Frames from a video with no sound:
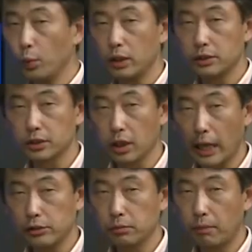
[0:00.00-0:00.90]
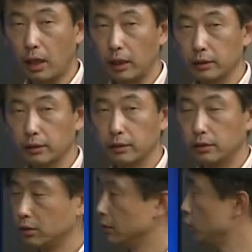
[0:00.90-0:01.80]
the slash mark
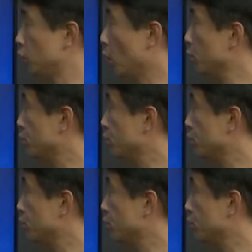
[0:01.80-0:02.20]
shows